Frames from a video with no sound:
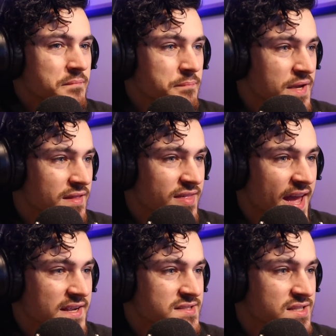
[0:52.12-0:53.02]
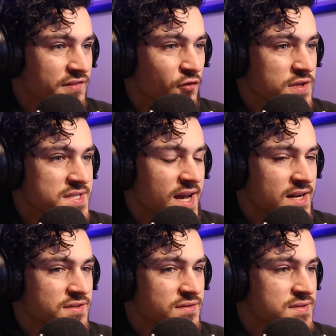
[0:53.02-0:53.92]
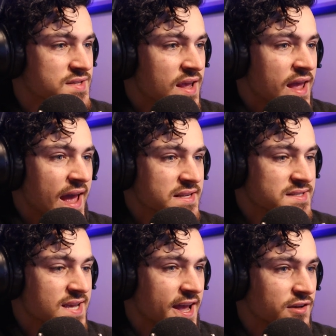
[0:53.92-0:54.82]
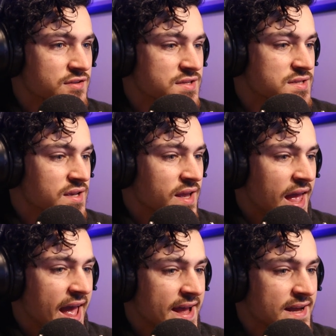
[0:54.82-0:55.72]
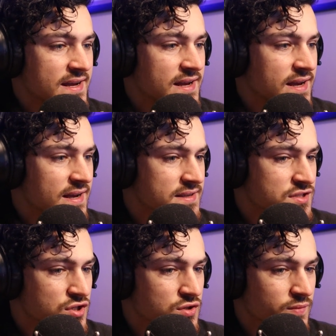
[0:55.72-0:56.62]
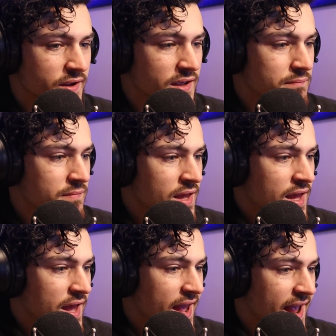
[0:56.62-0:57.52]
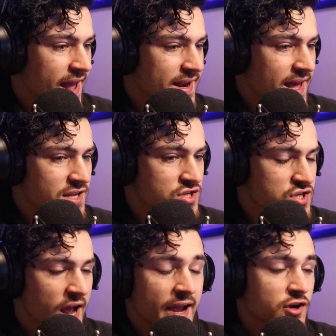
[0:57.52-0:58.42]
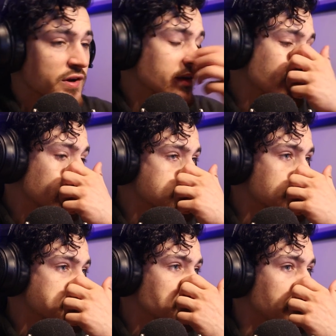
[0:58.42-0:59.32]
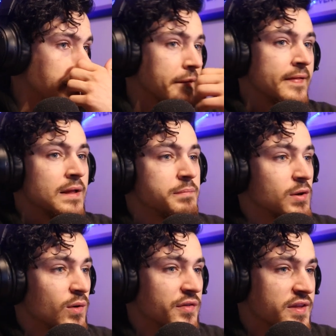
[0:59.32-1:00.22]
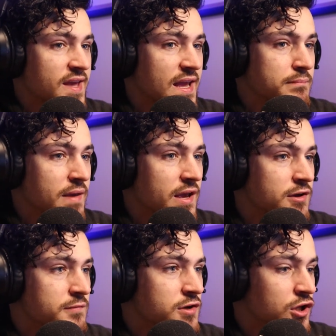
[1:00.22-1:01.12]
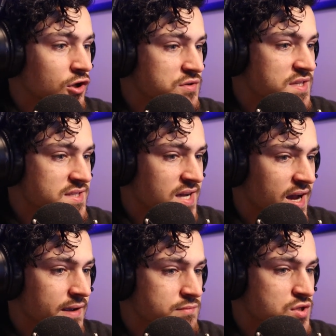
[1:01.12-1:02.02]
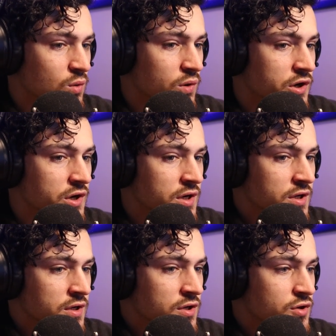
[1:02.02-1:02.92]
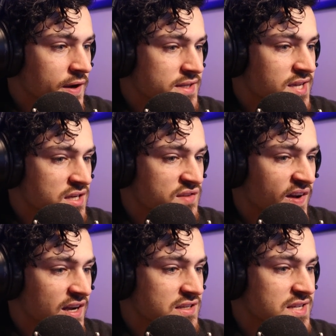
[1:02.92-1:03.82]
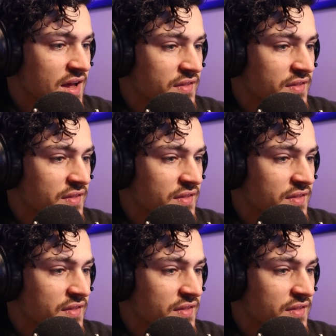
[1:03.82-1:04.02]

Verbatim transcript: Big thanks to the voice actors as Tails, as Cream, and as I couldn't even get a chance to read it. Be aware the game may close at times or create text files on